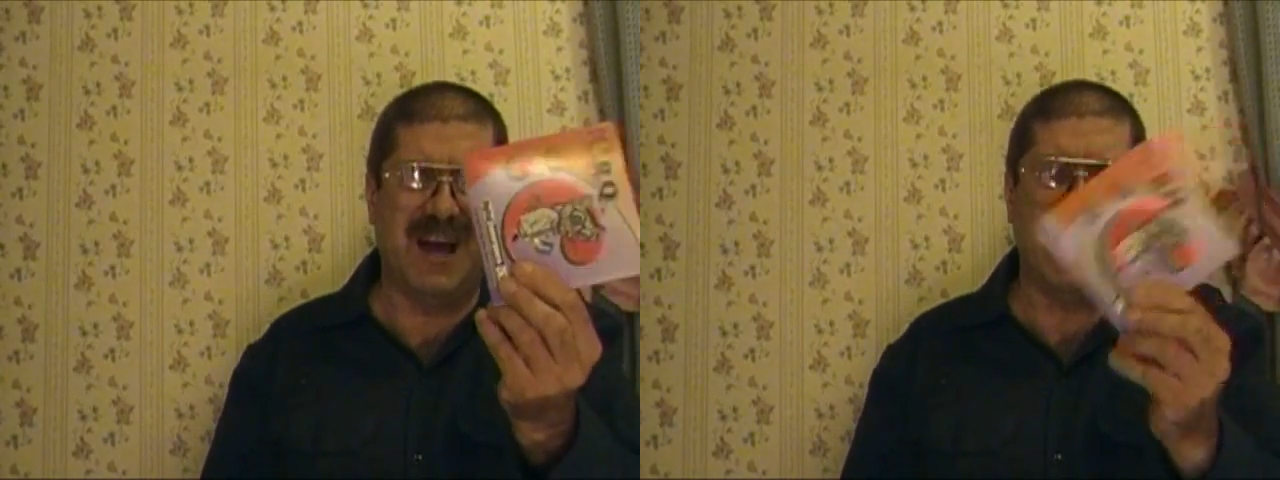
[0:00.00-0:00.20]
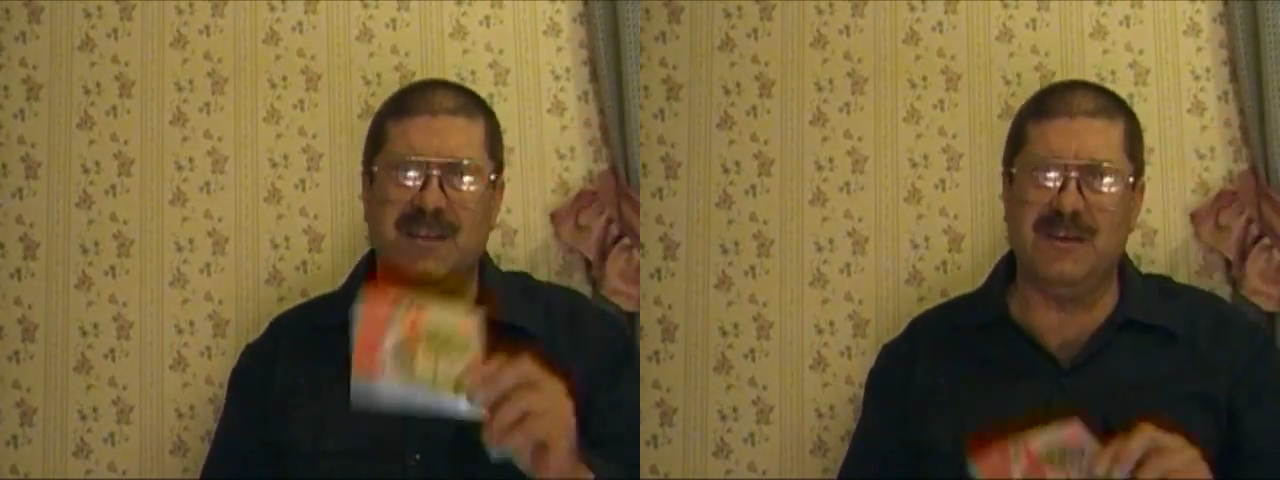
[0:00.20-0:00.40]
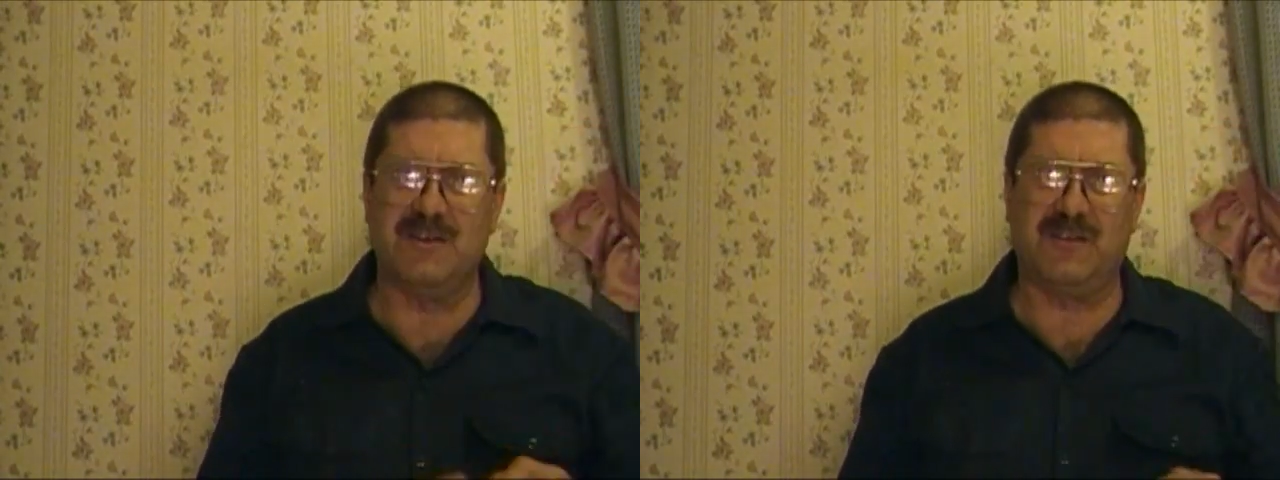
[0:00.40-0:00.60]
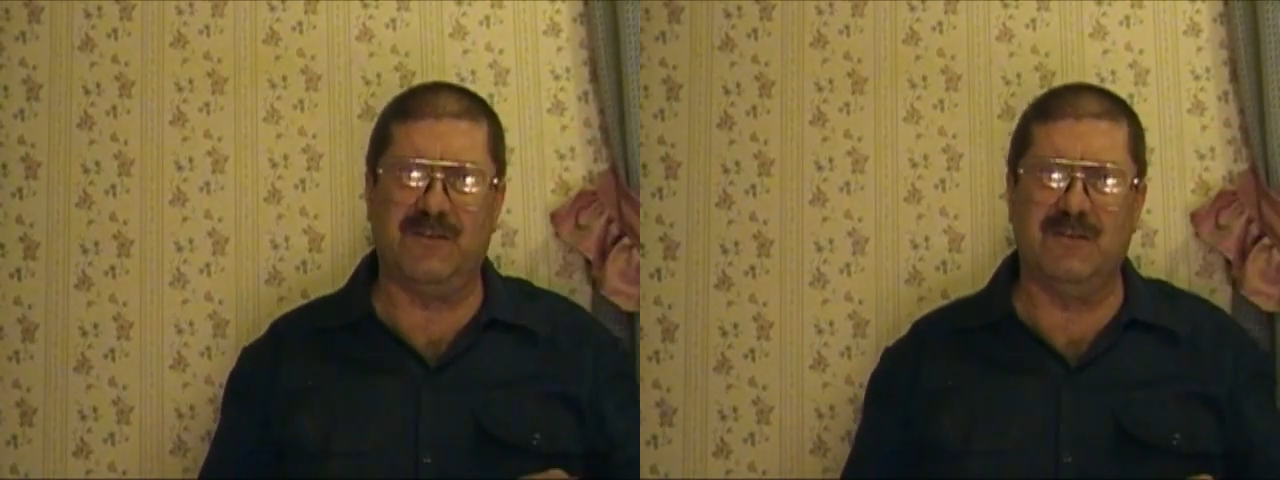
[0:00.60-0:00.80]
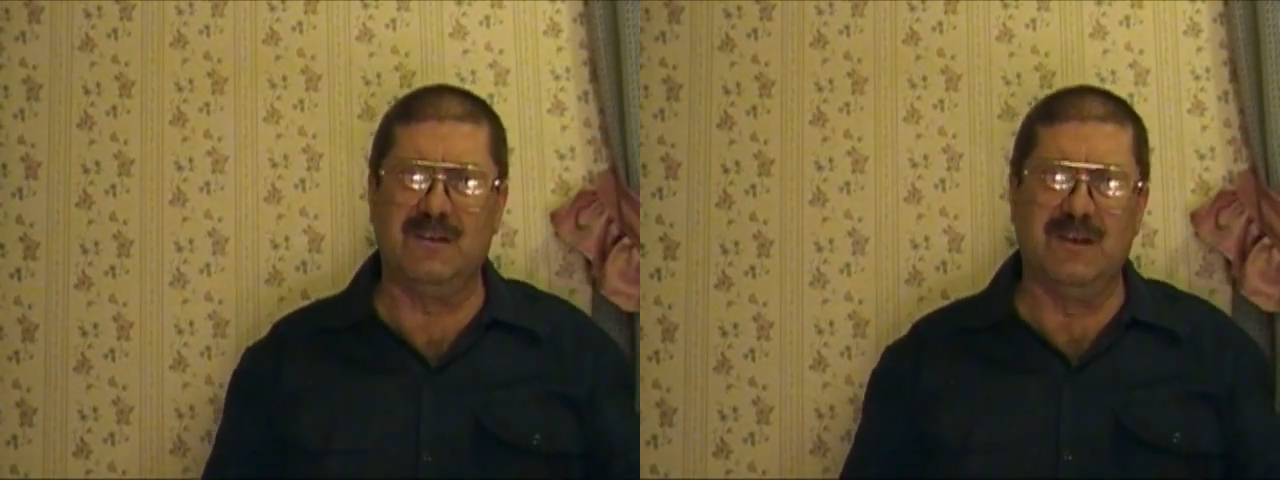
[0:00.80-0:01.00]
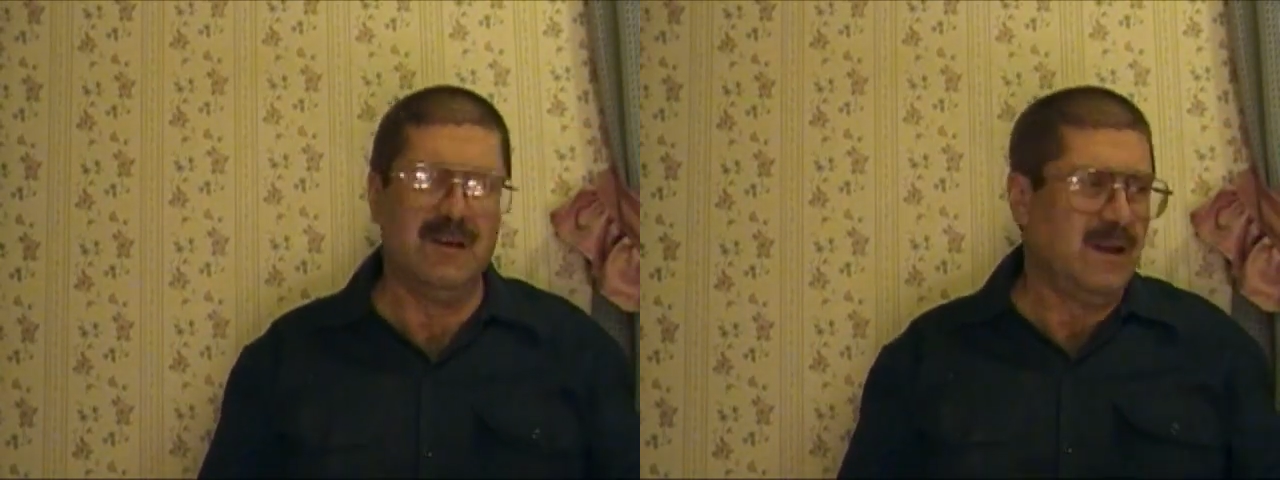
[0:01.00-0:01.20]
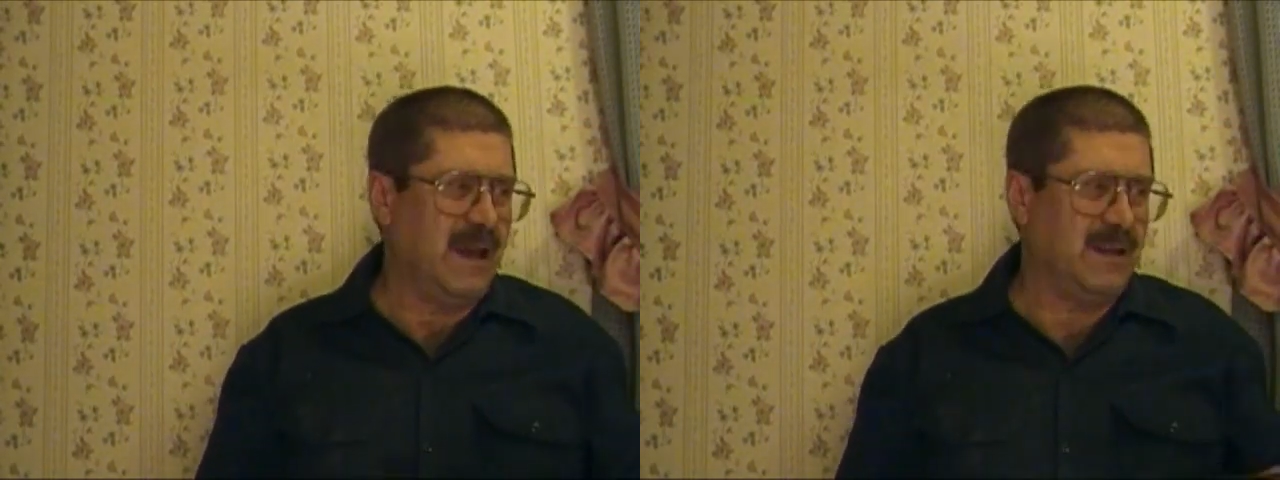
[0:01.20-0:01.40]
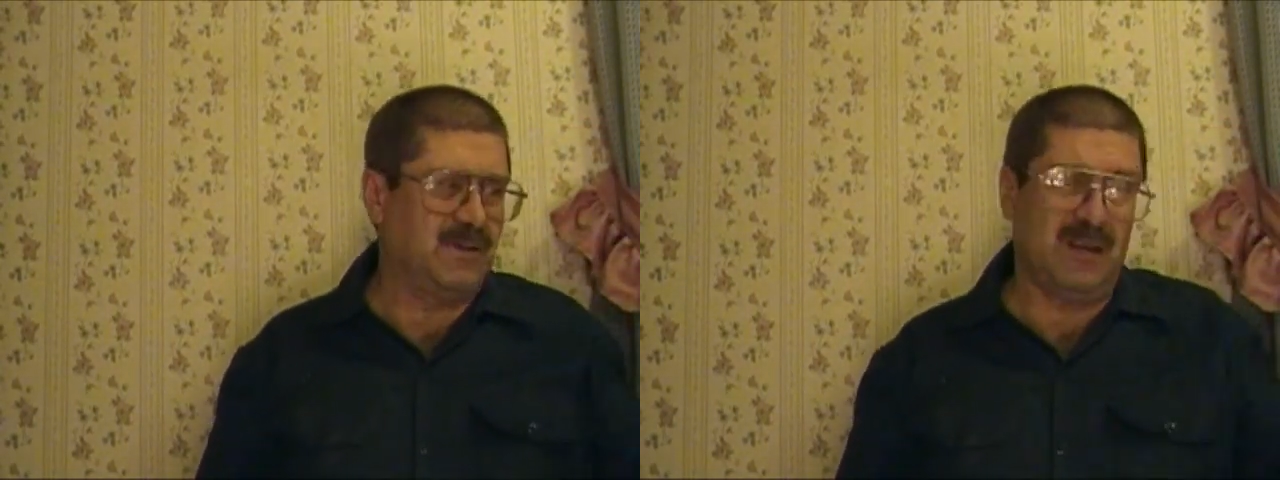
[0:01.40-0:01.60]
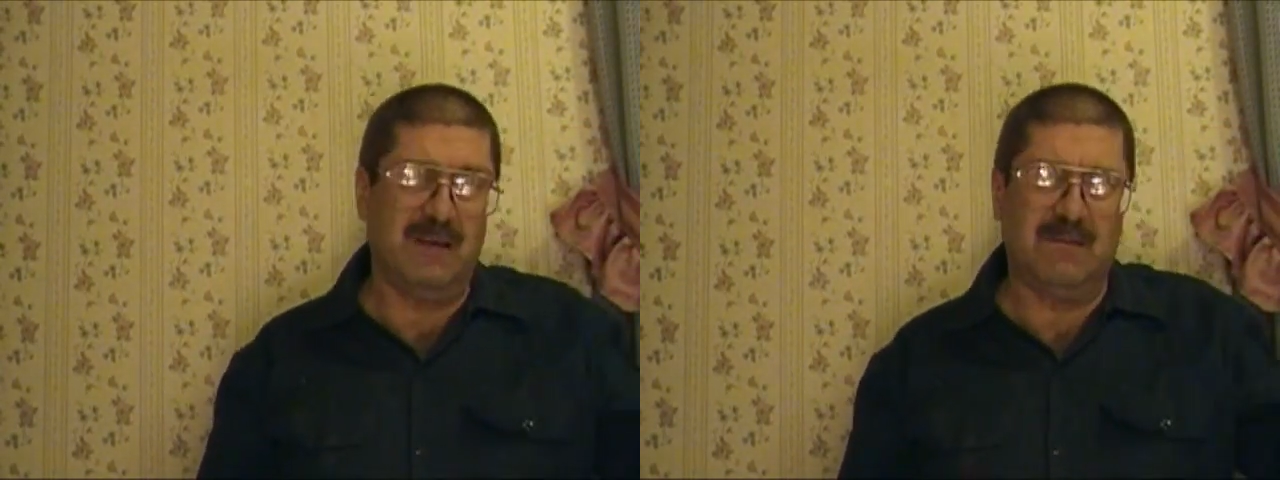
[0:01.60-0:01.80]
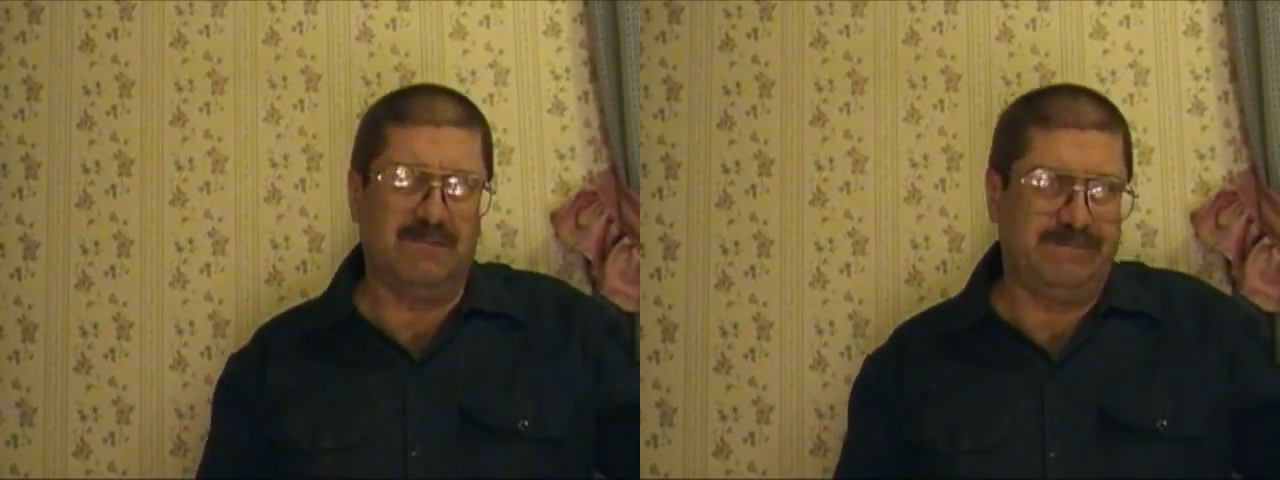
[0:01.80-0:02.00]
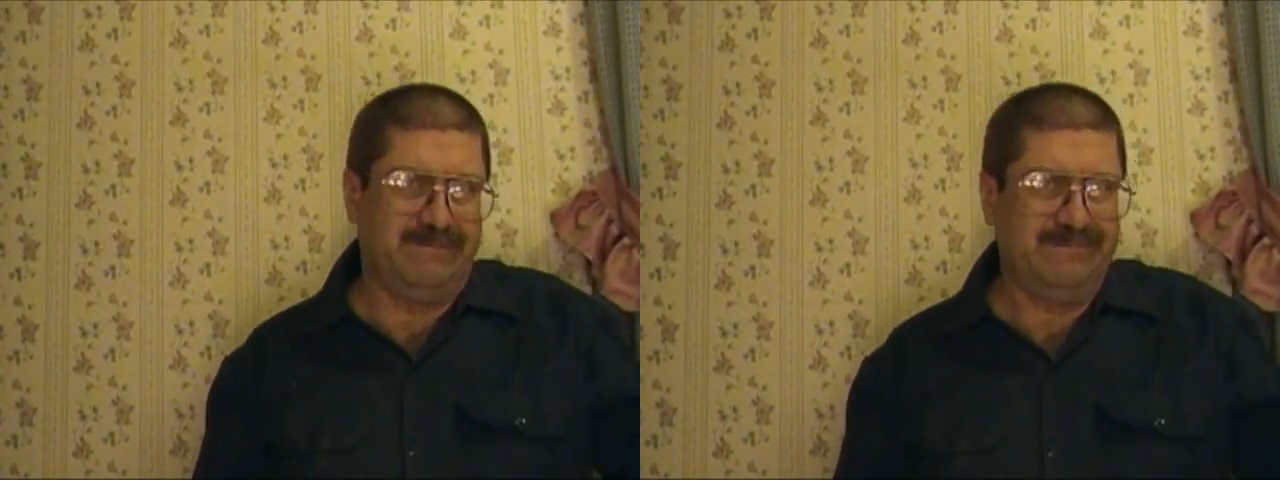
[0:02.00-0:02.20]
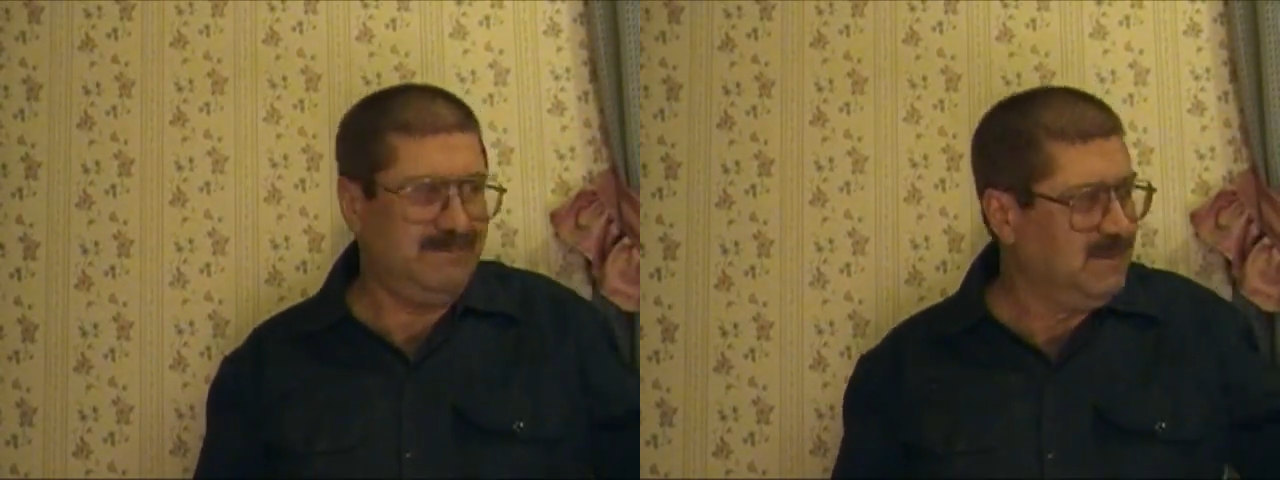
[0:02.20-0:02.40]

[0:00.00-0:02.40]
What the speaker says: not useful. And so,